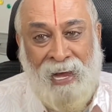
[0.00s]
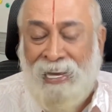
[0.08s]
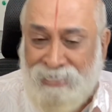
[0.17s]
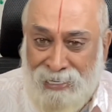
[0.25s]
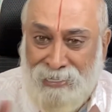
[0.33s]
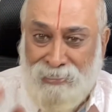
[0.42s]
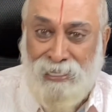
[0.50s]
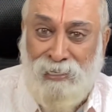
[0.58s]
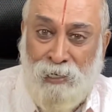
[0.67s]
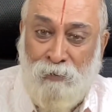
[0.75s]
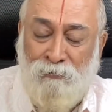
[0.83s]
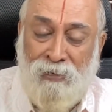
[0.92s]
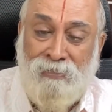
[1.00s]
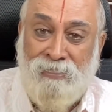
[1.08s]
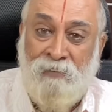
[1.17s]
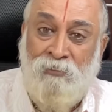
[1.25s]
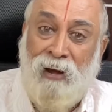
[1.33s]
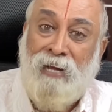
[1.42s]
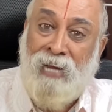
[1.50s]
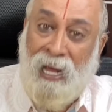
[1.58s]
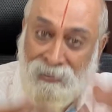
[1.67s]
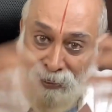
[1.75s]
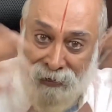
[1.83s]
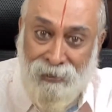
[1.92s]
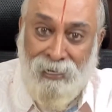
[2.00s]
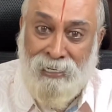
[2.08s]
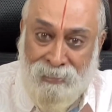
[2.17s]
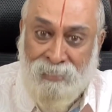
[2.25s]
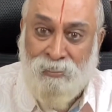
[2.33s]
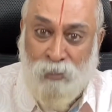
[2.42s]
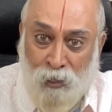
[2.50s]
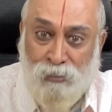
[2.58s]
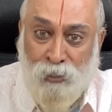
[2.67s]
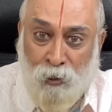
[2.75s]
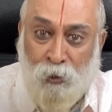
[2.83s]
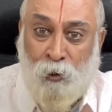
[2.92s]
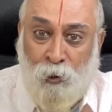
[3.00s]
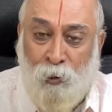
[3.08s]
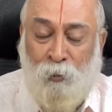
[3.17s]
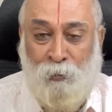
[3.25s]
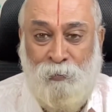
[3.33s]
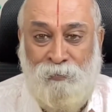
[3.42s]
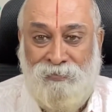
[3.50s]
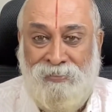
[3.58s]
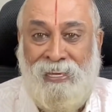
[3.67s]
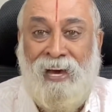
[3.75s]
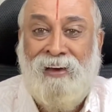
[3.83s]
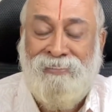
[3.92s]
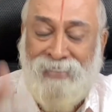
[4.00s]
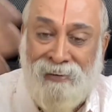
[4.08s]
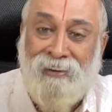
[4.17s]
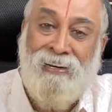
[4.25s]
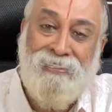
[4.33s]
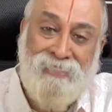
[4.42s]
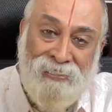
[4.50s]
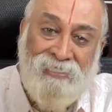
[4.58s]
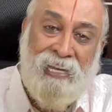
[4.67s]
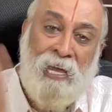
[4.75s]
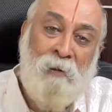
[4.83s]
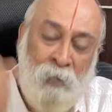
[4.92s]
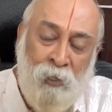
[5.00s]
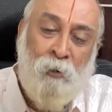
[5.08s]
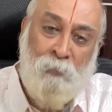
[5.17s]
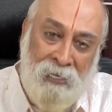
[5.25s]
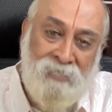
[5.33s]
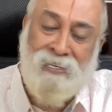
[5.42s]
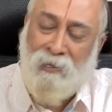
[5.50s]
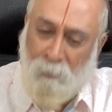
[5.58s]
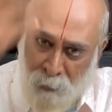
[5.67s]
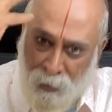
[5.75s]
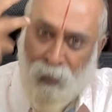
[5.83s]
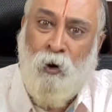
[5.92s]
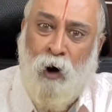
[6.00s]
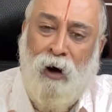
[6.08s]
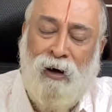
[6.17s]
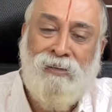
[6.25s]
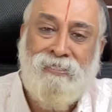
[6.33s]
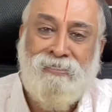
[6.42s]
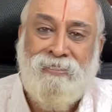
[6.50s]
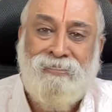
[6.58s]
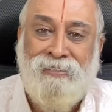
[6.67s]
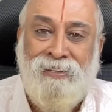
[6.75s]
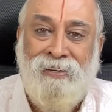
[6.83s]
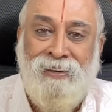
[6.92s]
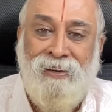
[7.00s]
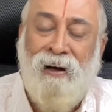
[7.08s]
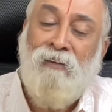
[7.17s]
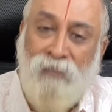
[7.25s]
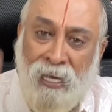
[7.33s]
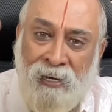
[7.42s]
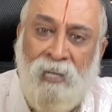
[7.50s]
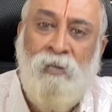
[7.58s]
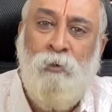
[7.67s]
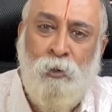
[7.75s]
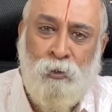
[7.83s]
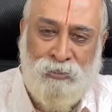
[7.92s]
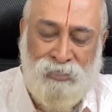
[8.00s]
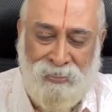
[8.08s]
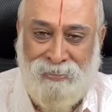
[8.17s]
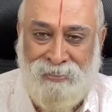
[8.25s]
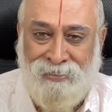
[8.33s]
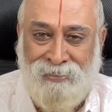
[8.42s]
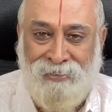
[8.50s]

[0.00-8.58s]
As a result of which, in fact, other religions also grew. The other religions came into picture because of the Hindus